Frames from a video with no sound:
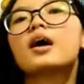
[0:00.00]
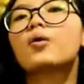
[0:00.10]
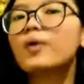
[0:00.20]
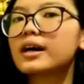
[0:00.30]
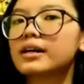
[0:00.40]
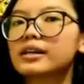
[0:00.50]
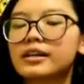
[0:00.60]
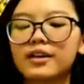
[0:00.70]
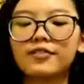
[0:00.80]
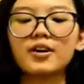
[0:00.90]
Well,
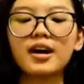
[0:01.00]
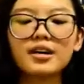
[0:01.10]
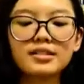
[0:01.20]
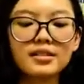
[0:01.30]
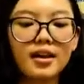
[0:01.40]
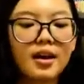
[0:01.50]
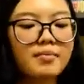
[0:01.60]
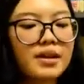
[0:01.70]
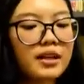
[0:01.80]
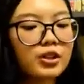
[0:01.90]
if you ask,
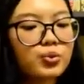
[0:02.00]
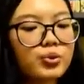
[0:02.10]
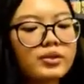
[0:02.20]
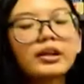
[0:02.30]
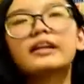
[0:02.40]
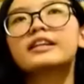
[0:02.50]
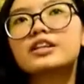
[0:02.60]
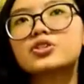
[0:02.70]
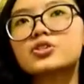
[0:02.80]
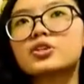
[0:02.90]
because we
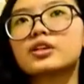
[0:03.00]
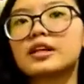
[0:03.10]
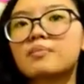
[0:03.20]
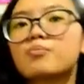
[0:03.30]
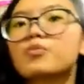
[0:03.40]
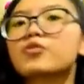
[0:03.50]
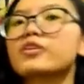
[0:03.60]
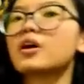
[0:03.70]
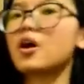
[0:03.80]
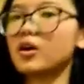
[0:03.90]
need to keep moving
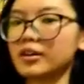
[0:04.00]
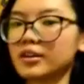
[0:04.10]
on.